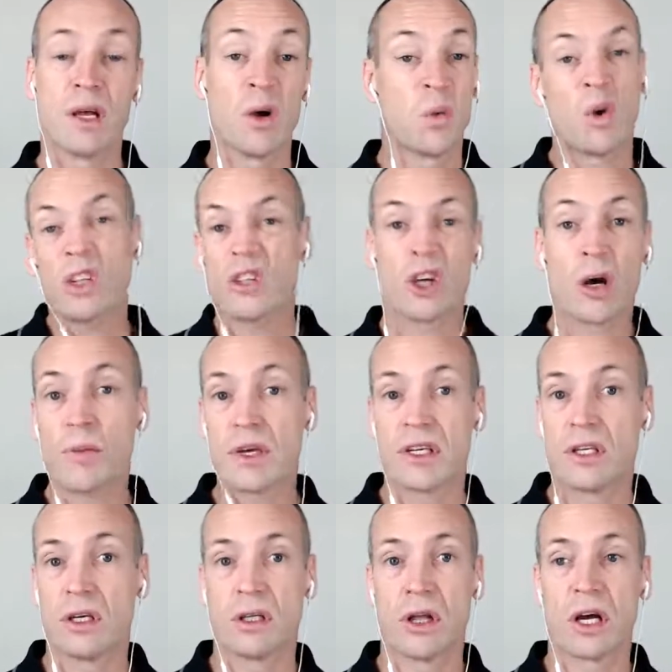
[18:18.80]
what
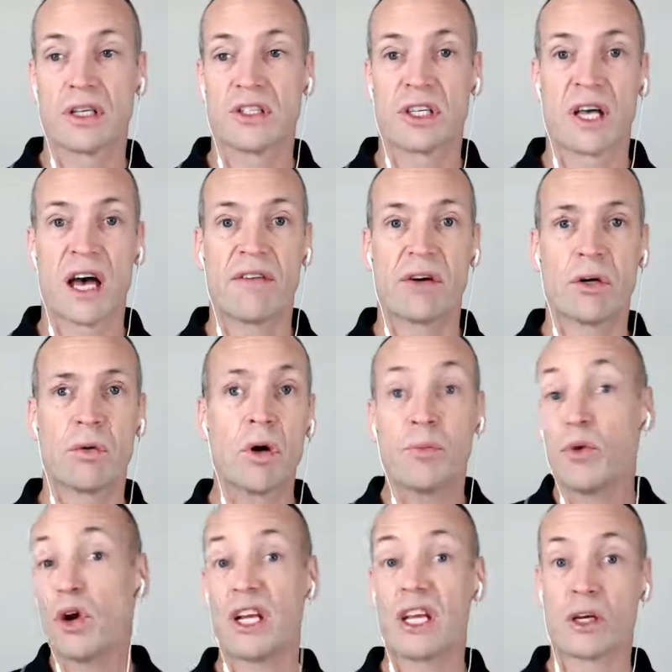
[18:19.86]
topics you'd like to cover, what
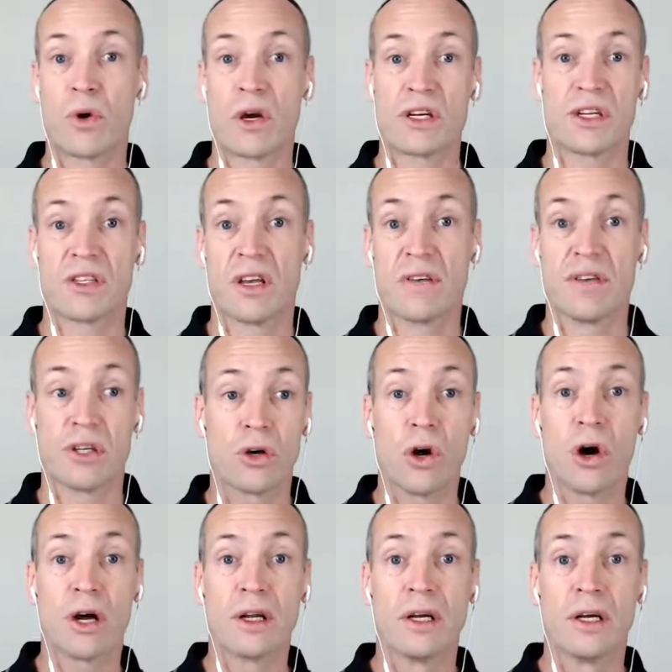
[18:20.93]
burning questions have you
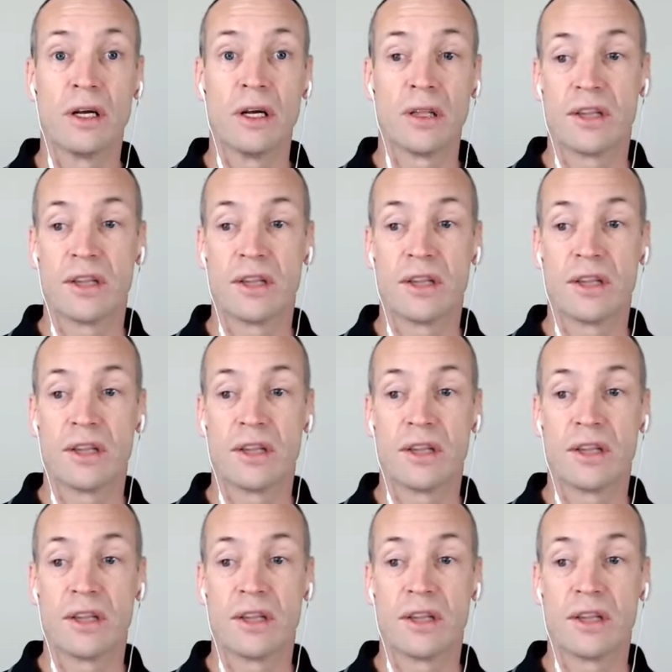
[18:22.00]
got